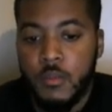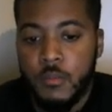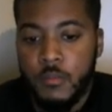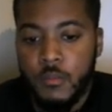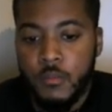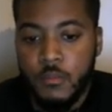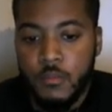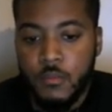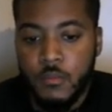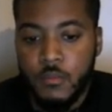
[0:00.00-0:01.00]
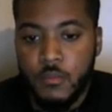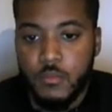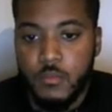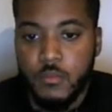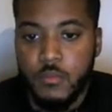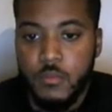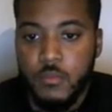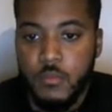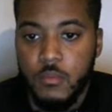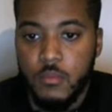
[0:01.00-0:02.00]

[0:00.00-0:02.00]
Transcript: (no one is talking)